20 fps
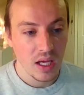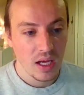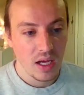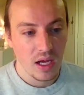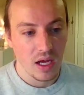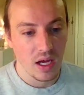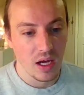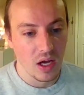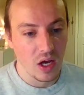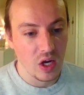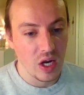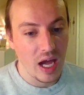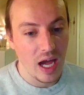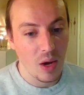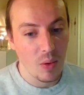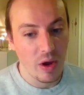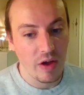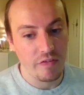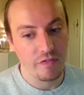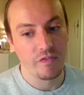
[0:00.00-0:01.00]
on how
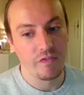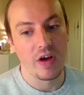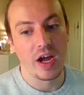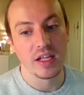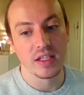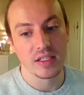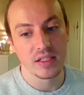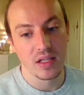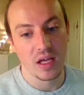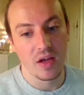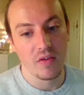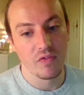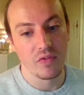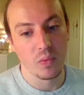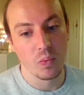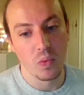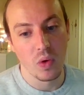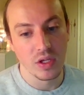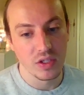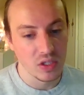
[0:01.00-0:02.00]
I find stuff and
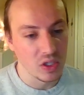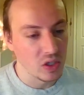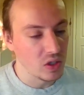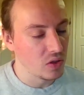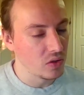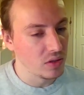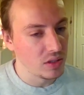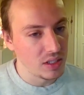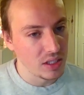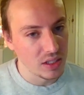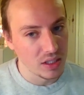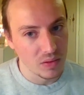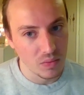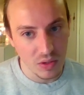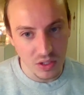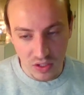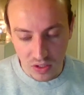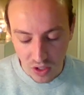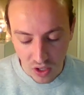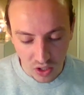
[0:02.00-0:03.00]
what's a good deal,
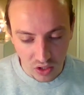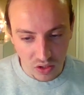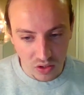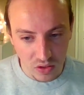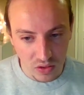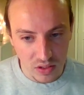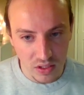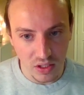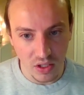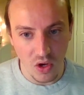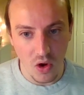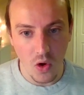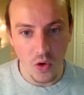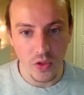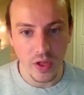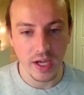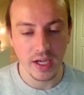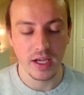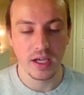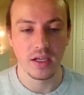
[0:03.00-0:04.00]
what's not a good deal, all
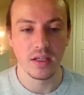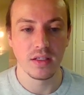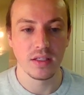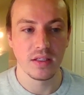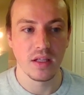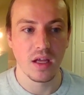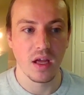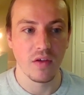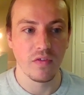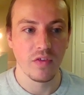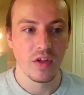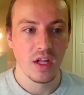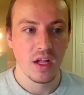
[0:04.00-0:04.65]
that kind of stuff,